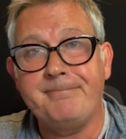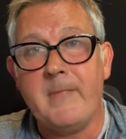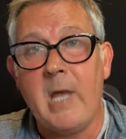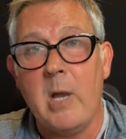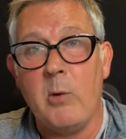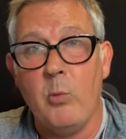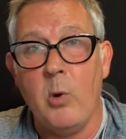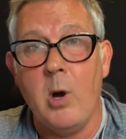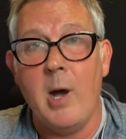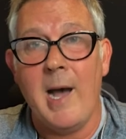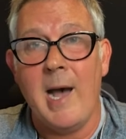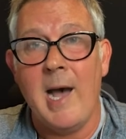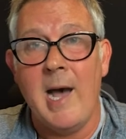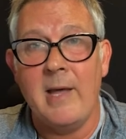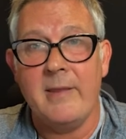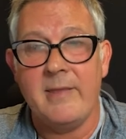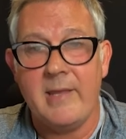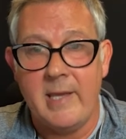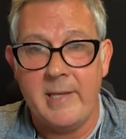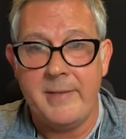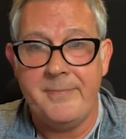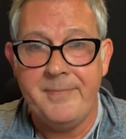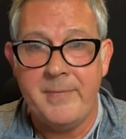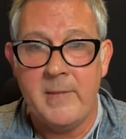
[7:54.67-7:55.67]
What are
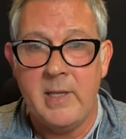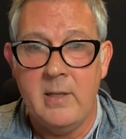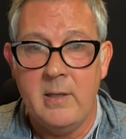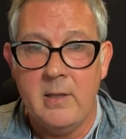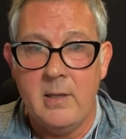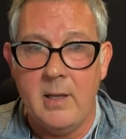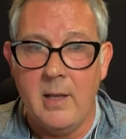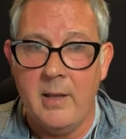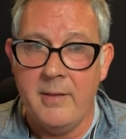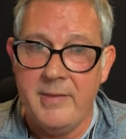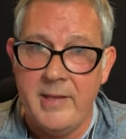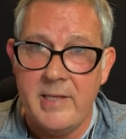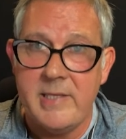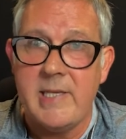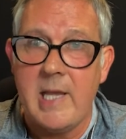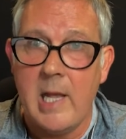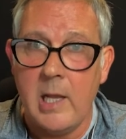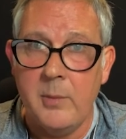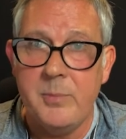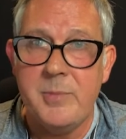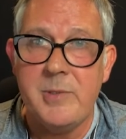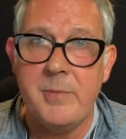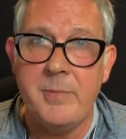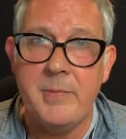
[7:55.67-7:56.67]
they? And this
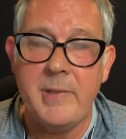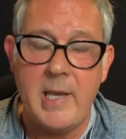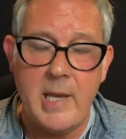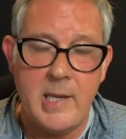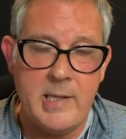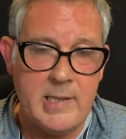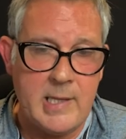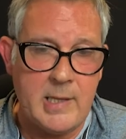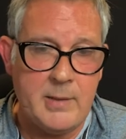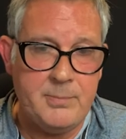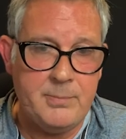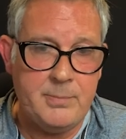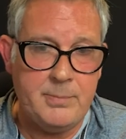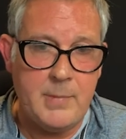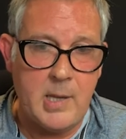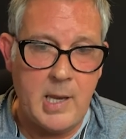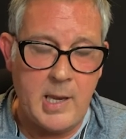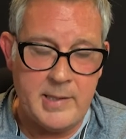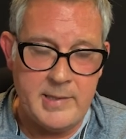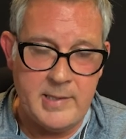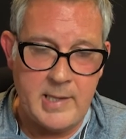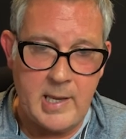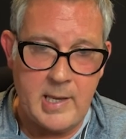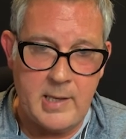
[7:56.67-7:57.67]
helps them get in
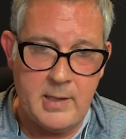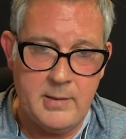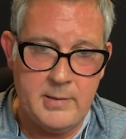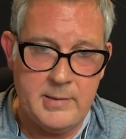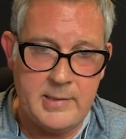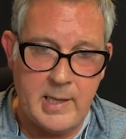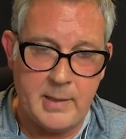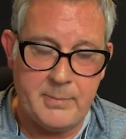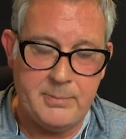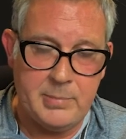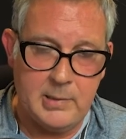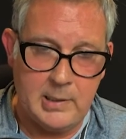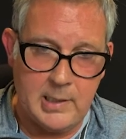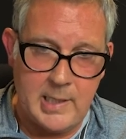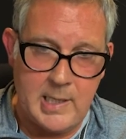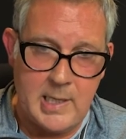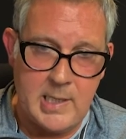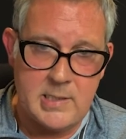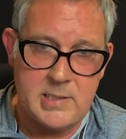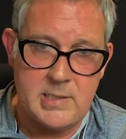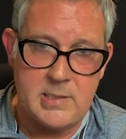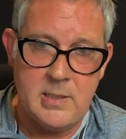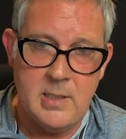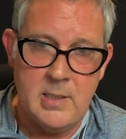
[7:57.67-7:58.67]
that
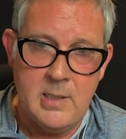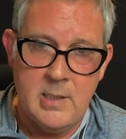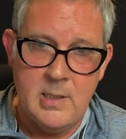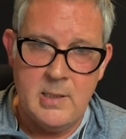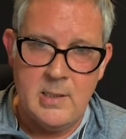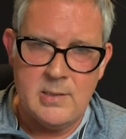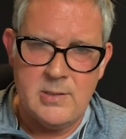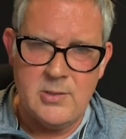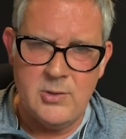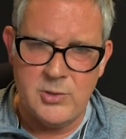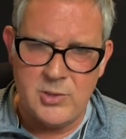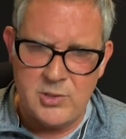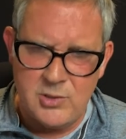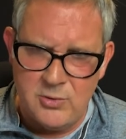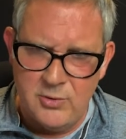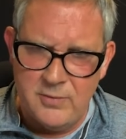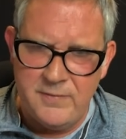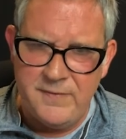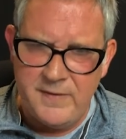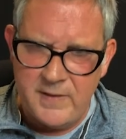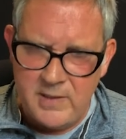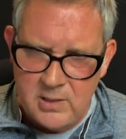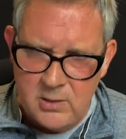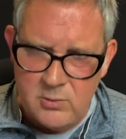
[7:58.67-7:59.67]
place. So it's good
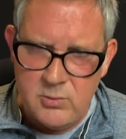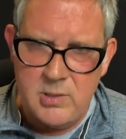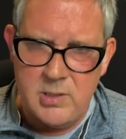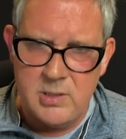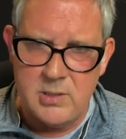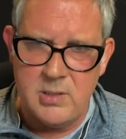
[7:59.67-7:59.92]
for you to